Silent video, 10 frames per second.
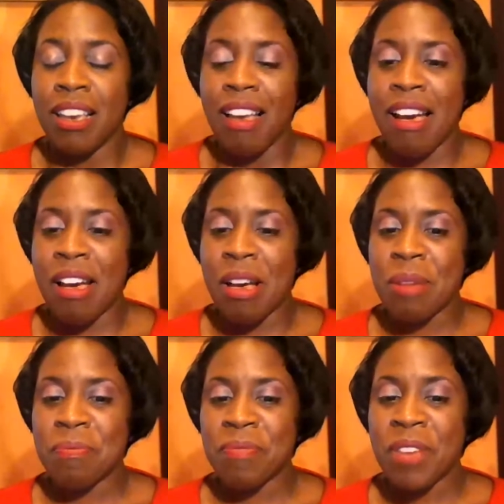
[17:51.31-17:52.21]

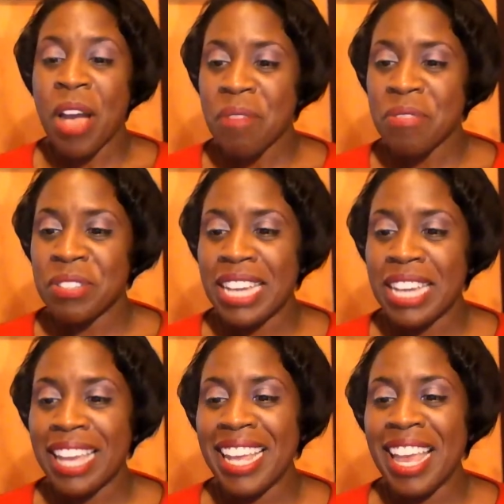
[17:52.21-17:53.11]
conference
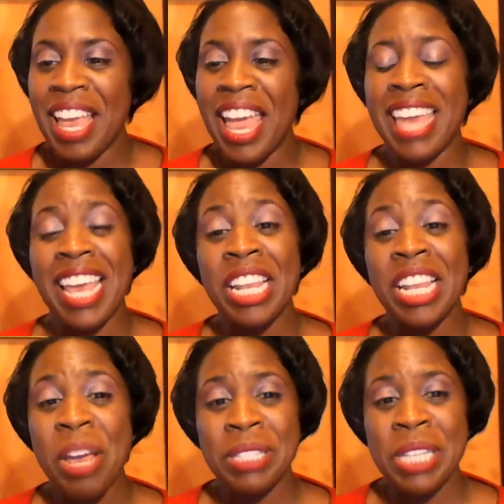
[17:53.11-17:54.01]
yet. And
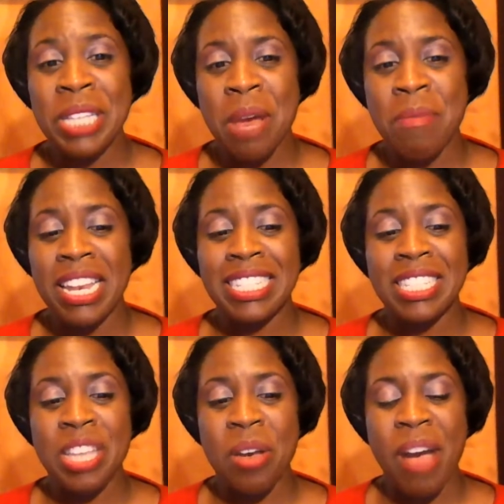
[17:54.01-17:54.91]
LA was coming, and
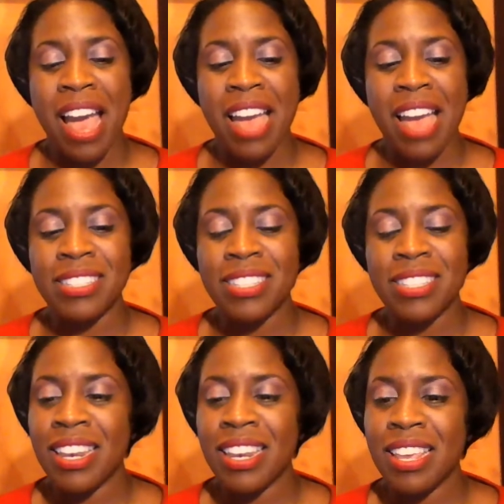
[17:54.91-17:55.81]
so I sent
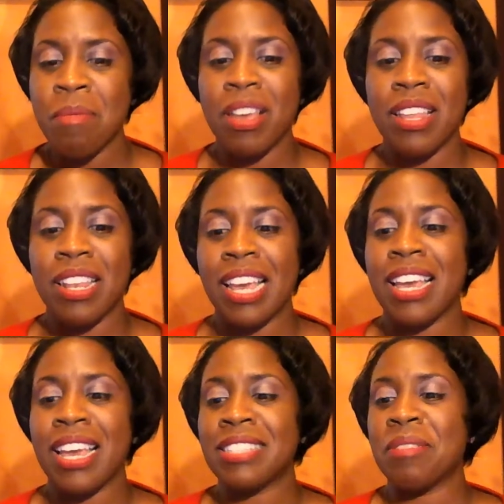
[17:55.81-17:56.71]
in an email, and I
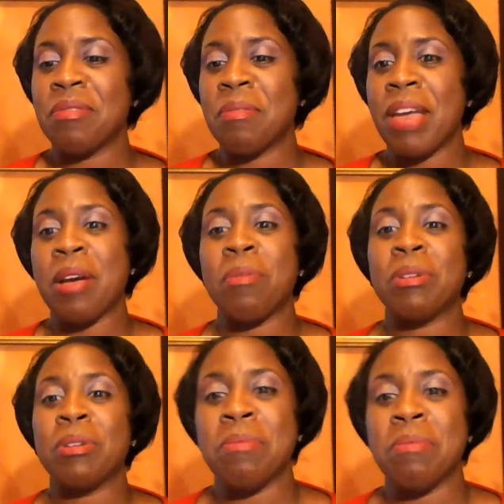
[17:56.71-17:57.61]
got something back
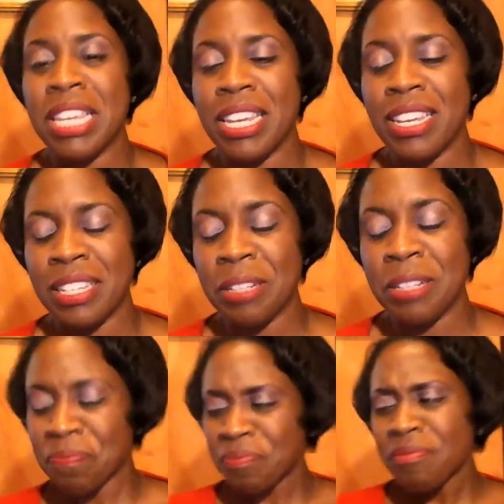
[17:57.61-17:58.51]
almost immediately.
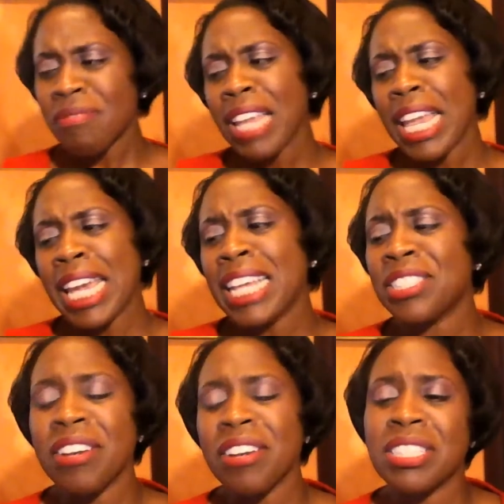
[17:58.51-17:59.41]
And I
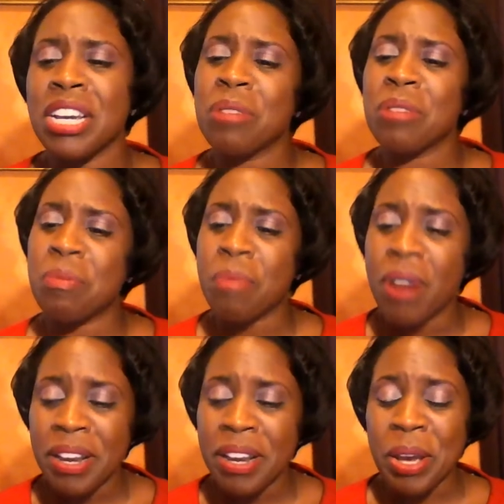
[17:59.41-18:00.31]
started talking with
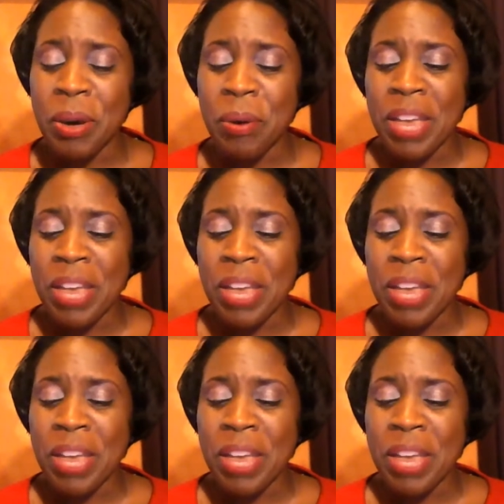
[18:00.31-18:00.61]
Mario,